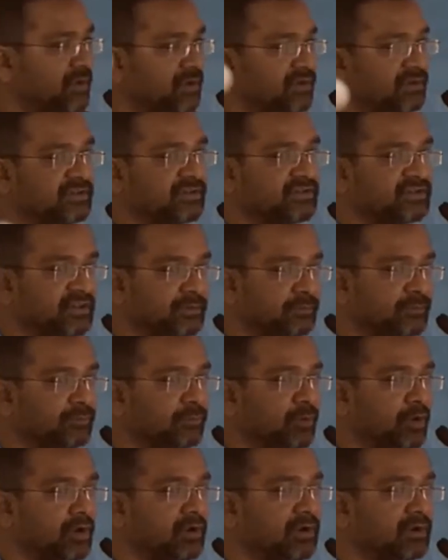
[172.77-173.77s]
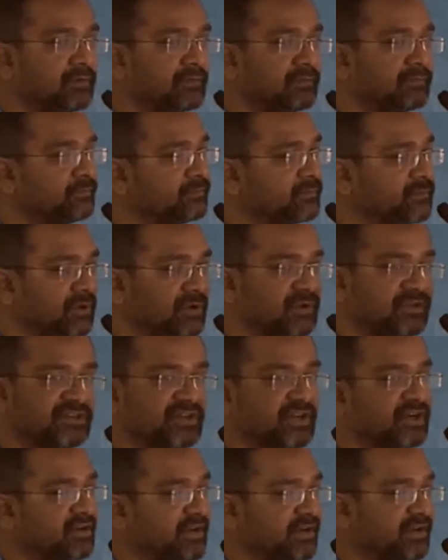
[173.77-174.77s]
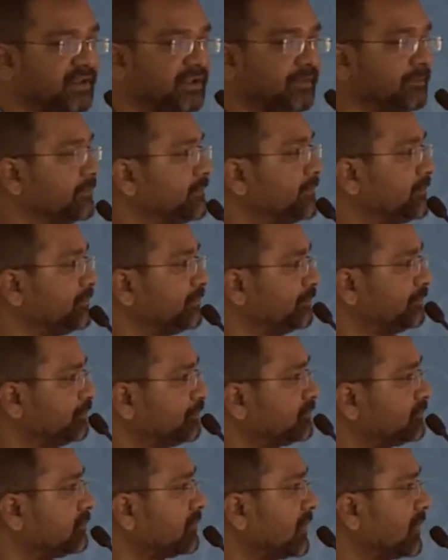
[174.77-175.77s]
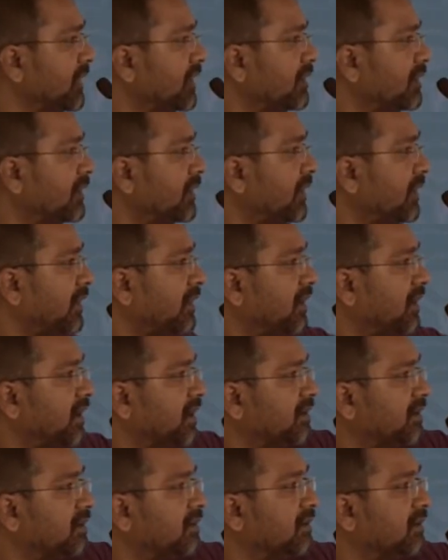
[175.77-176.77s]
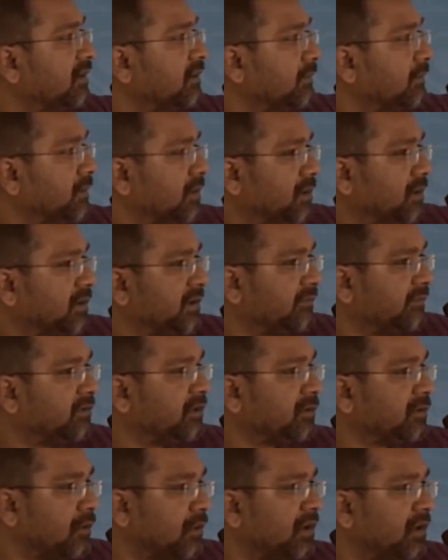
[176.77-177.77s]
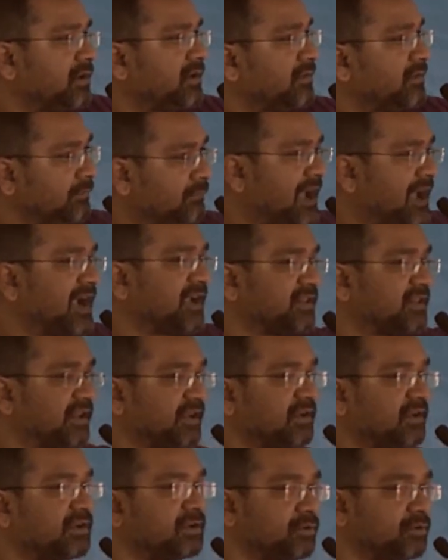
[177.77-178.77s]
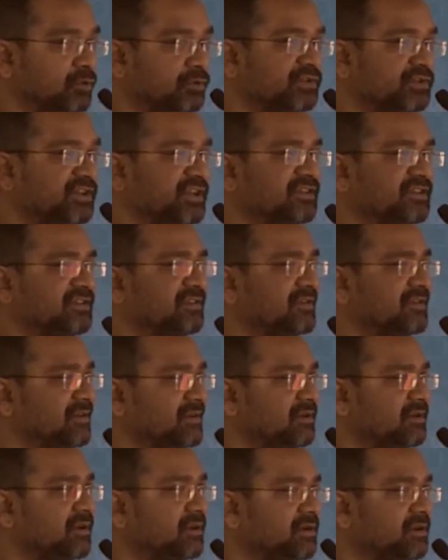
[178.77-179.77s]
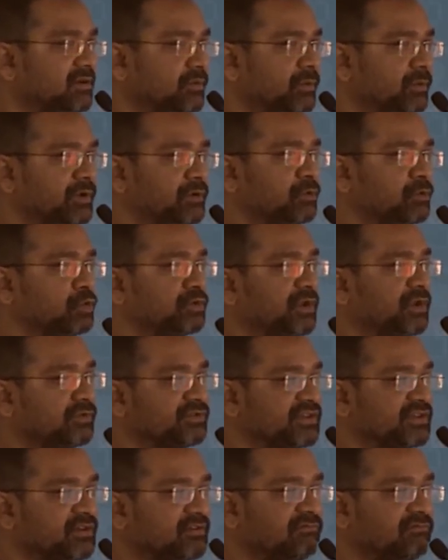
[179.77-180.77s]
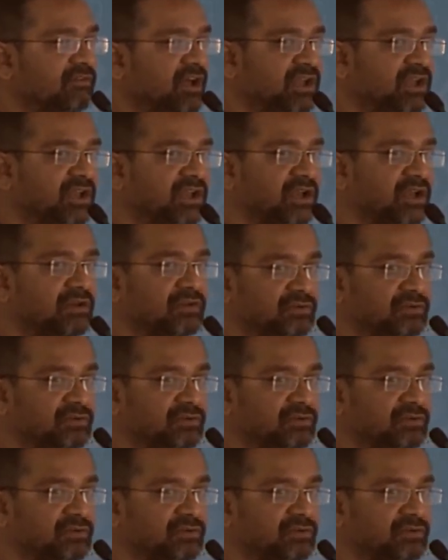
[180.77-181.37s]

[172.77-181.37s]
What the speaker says: just set up a blog, start writing. And they were called back then, in those days, in 2001